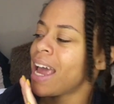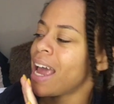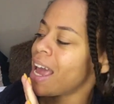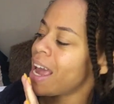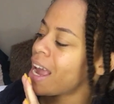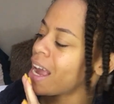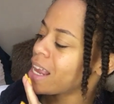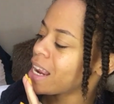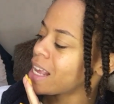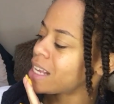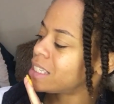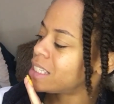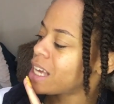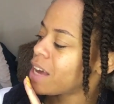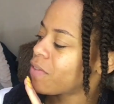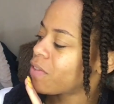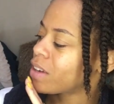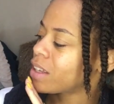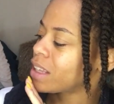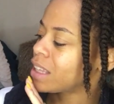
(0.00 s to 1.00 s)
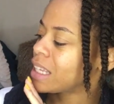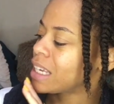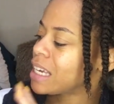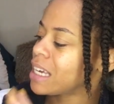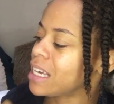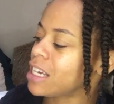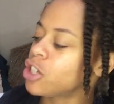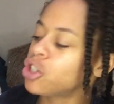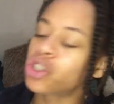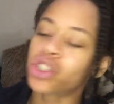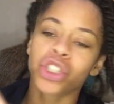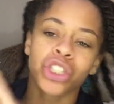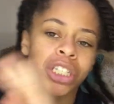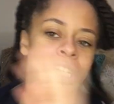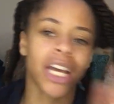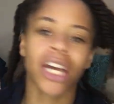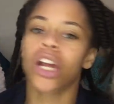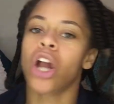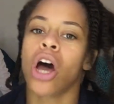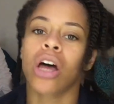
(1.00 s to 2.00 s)
and it definitely
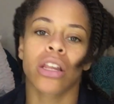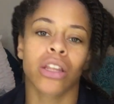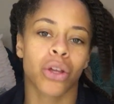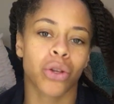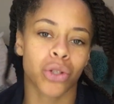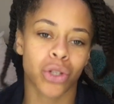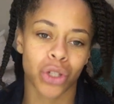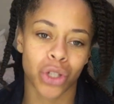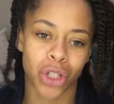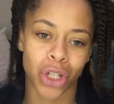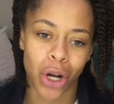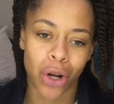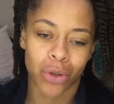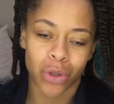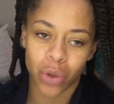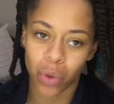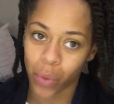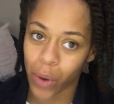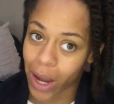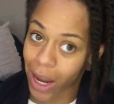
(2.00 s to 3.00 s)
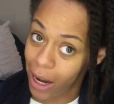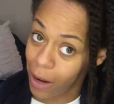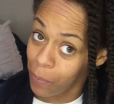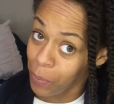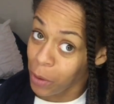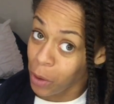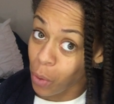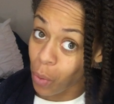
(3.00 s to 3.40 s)
shed all of those concerns away